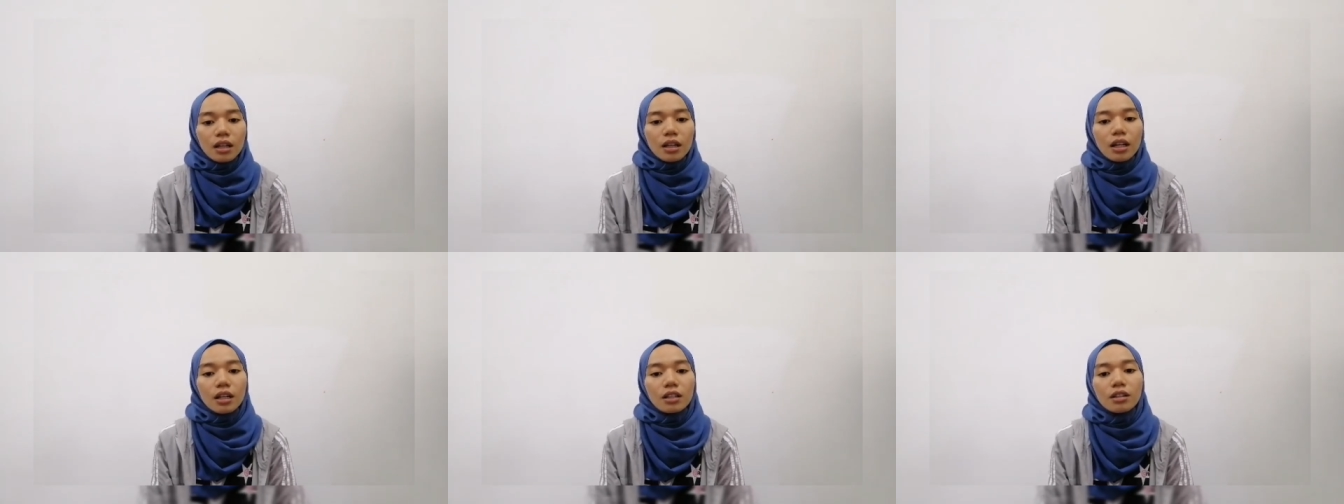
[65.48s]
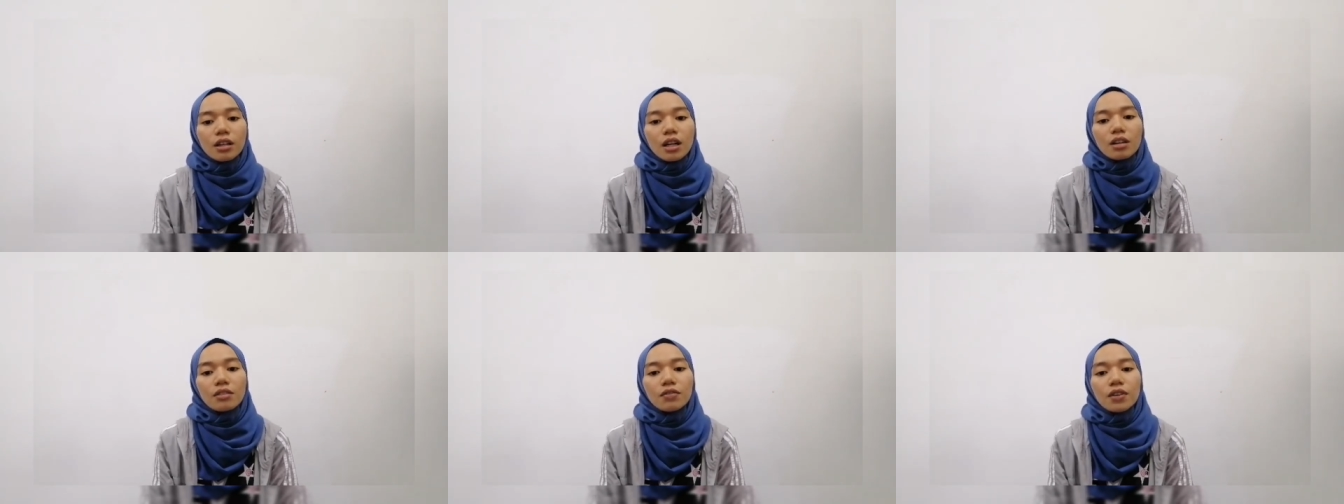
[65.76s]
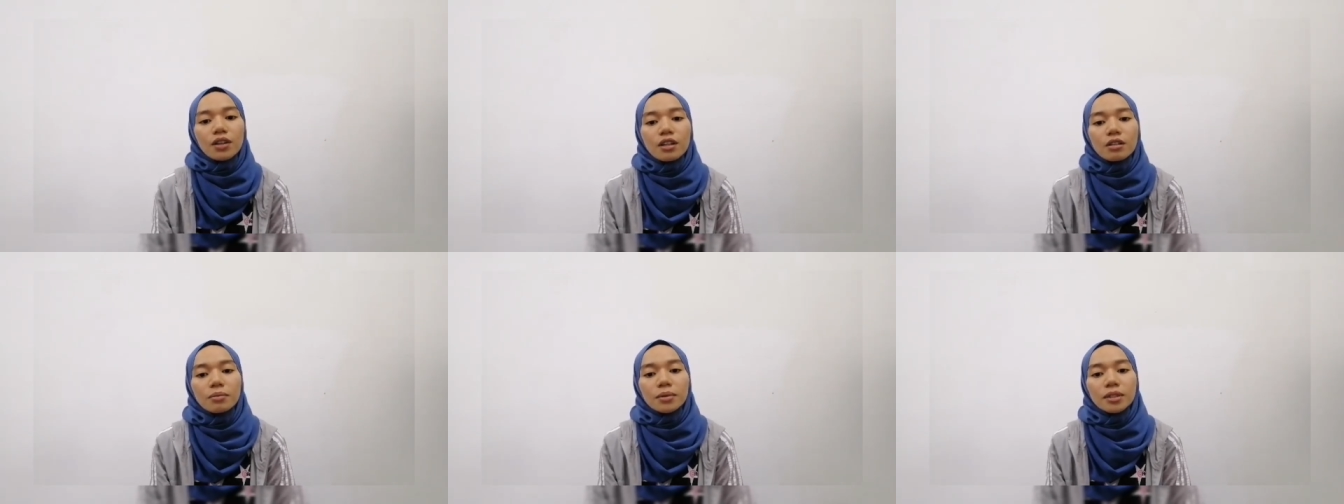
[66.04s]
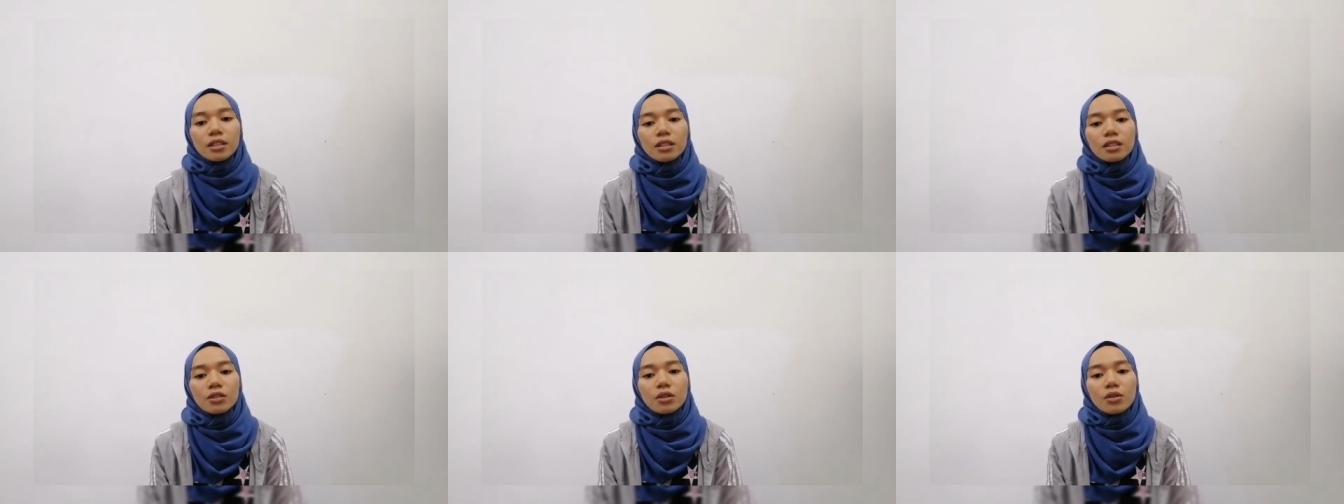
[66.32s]
the
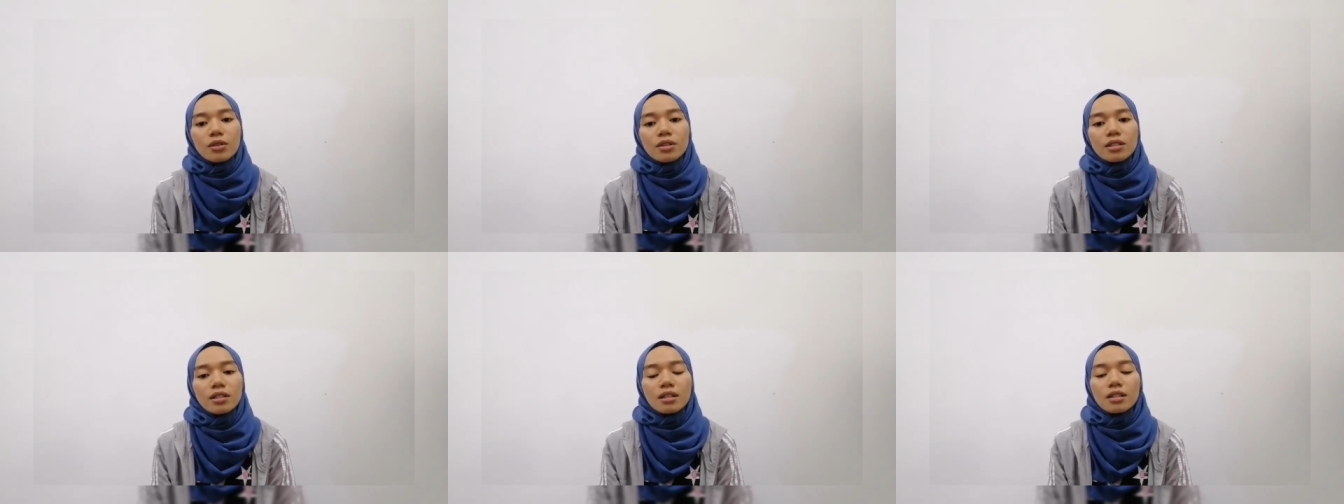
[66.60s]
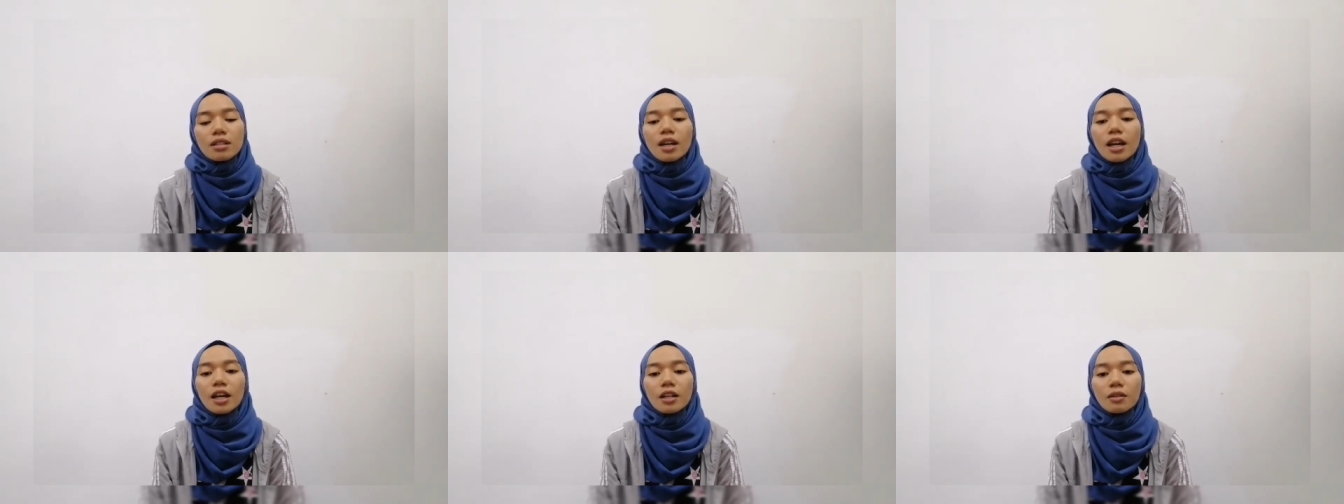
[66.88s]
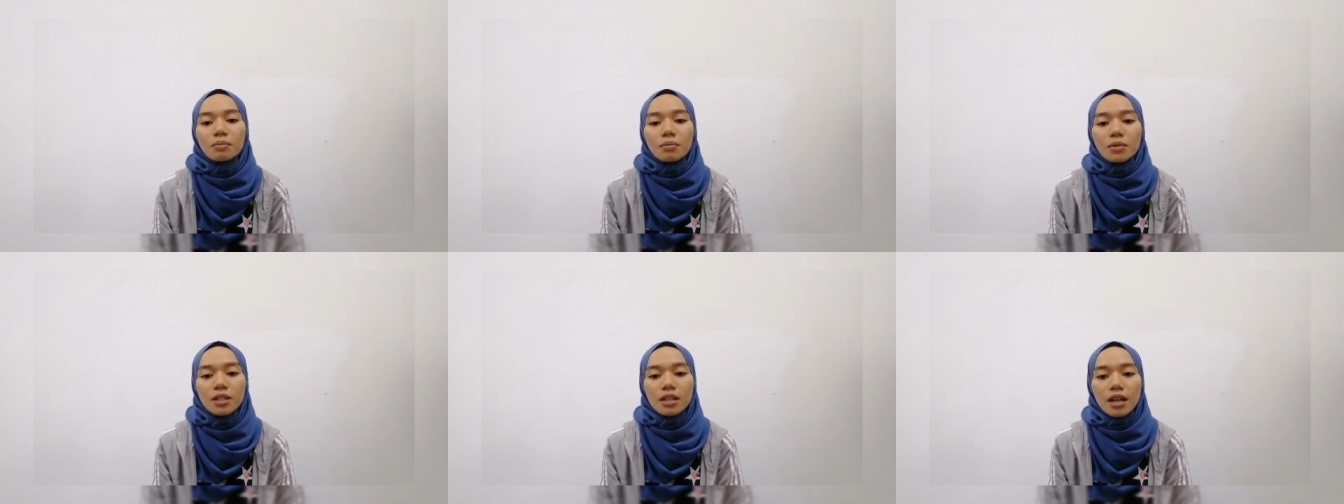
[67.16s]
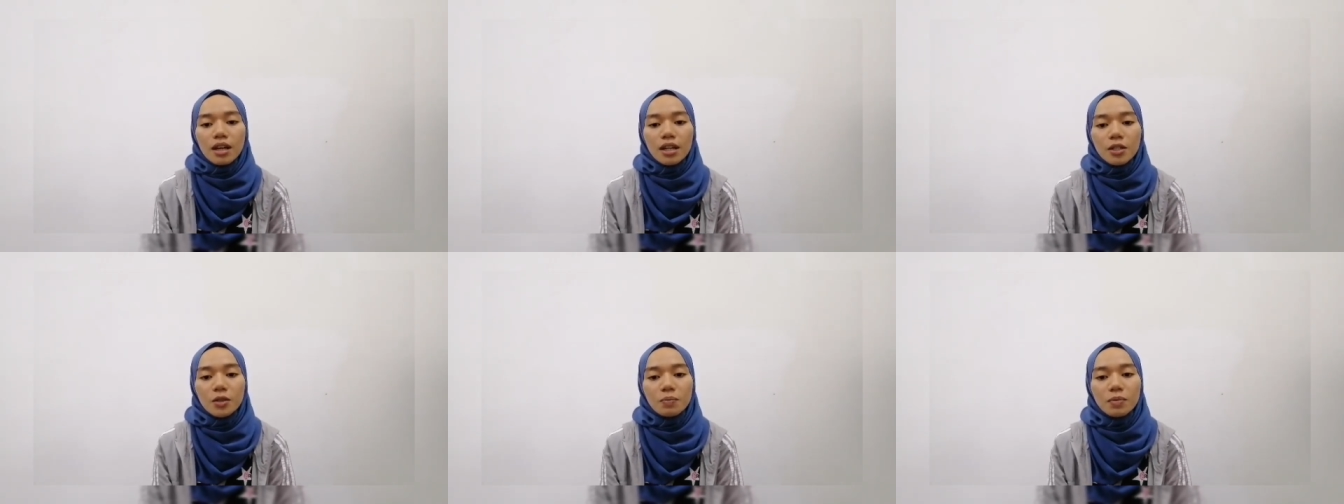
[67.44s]
environmental concern
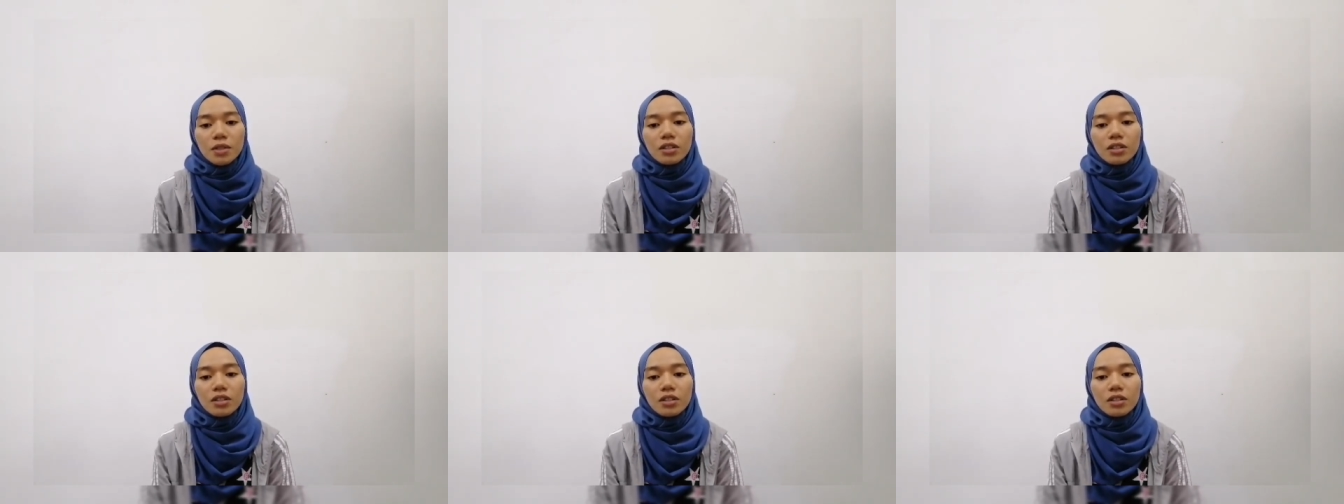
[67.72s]
has